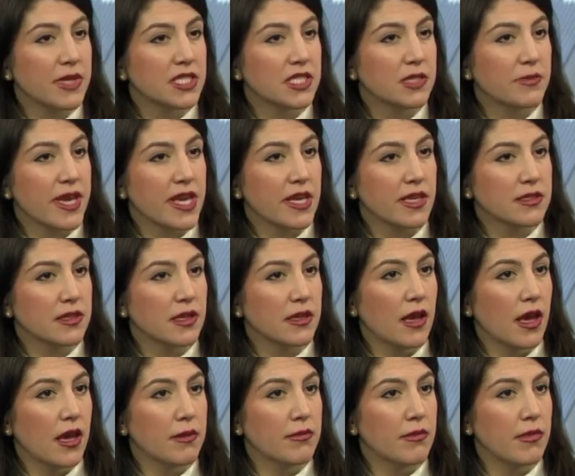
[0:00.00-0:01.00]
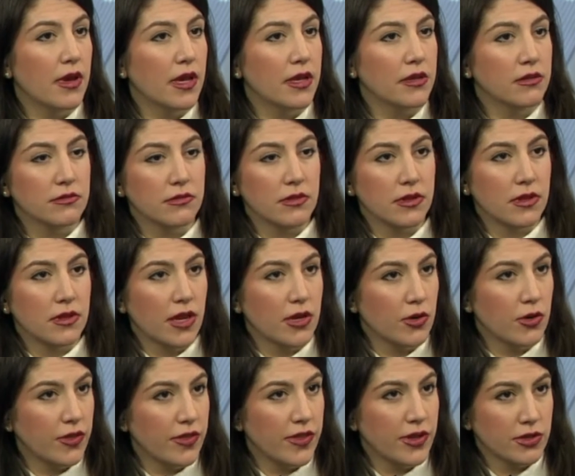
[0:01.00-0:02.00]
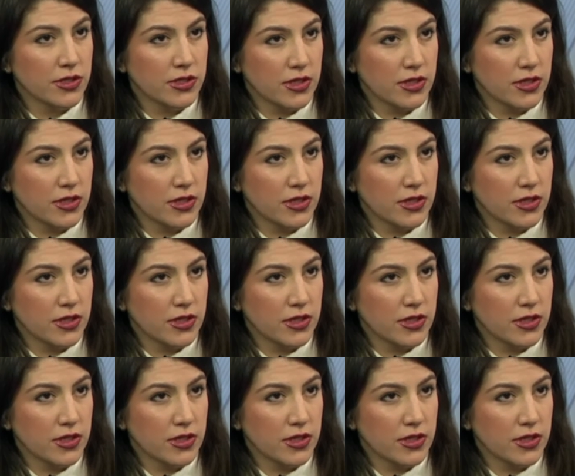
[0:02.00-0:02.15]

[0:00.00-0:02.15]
space? And I know that there's